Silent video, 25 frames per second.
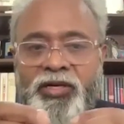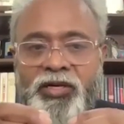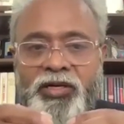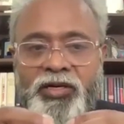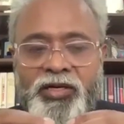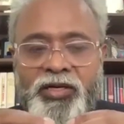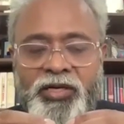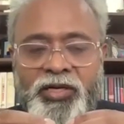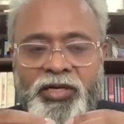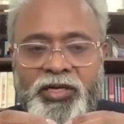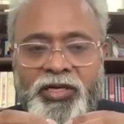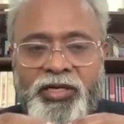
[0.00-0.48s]

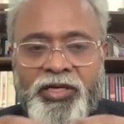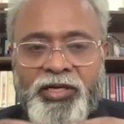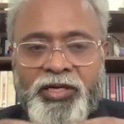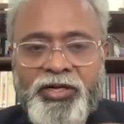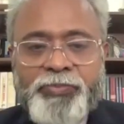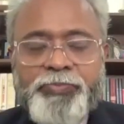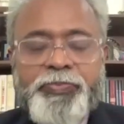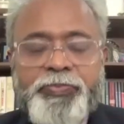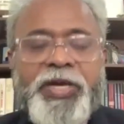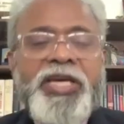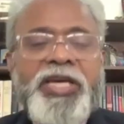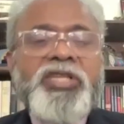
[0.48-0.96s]
uh,
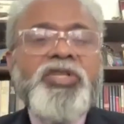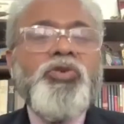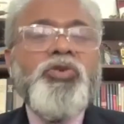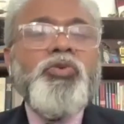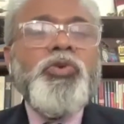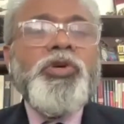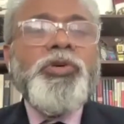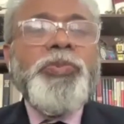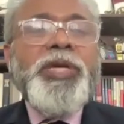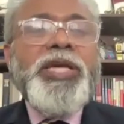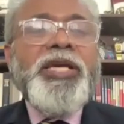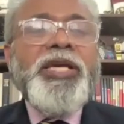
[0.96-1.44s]
repairs
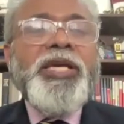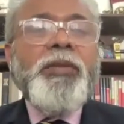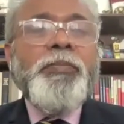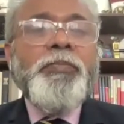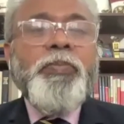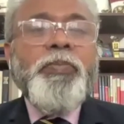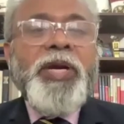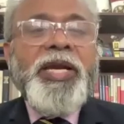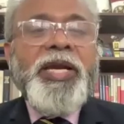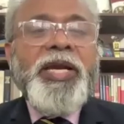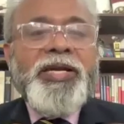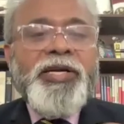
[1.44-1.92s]
would be
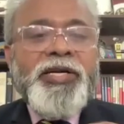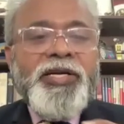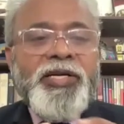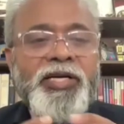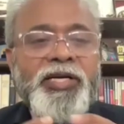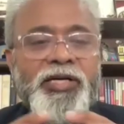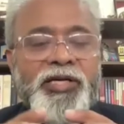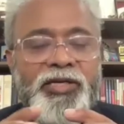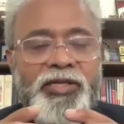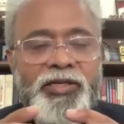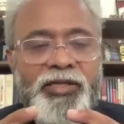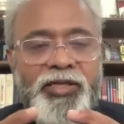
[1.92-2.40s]

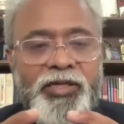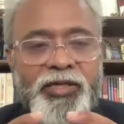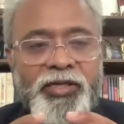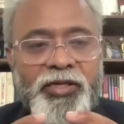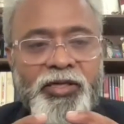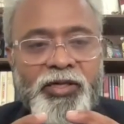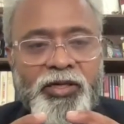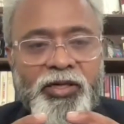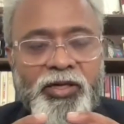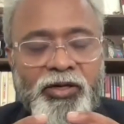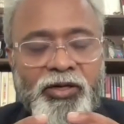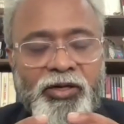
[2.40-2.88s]
completed
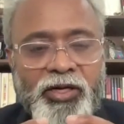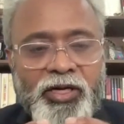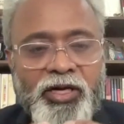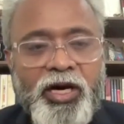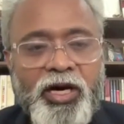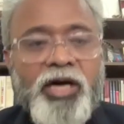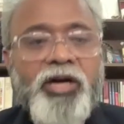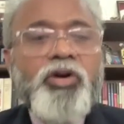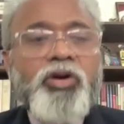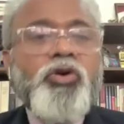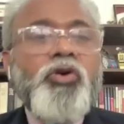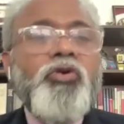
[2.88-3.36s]
the
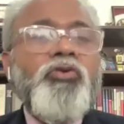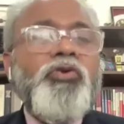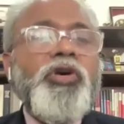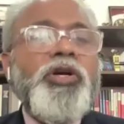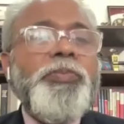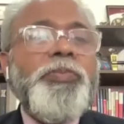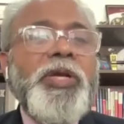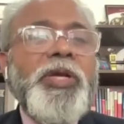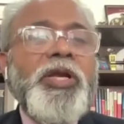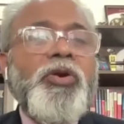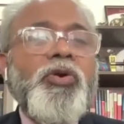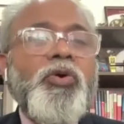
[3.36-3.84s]
cargo
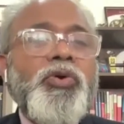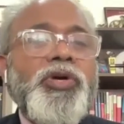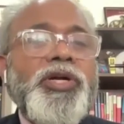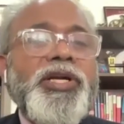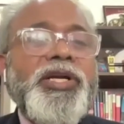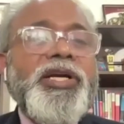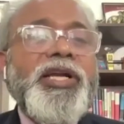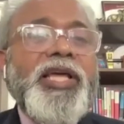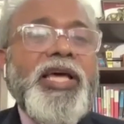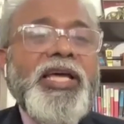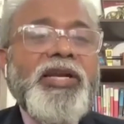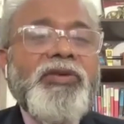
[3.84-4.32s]
would be
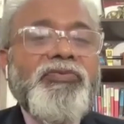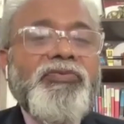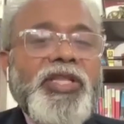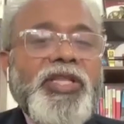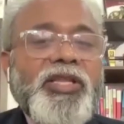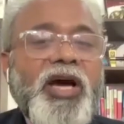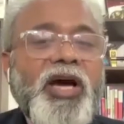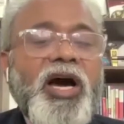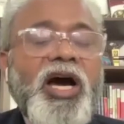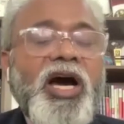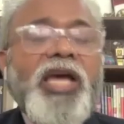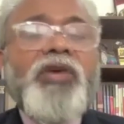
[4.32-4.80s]
loaded and
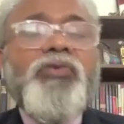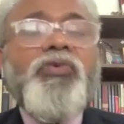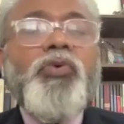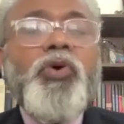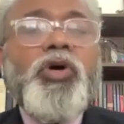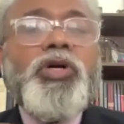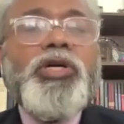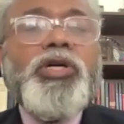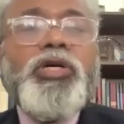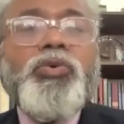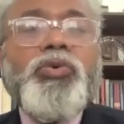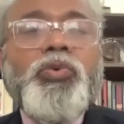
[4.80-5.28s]
when the high
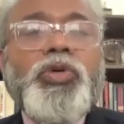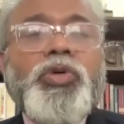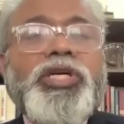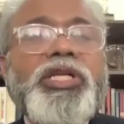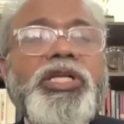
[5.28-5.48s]
water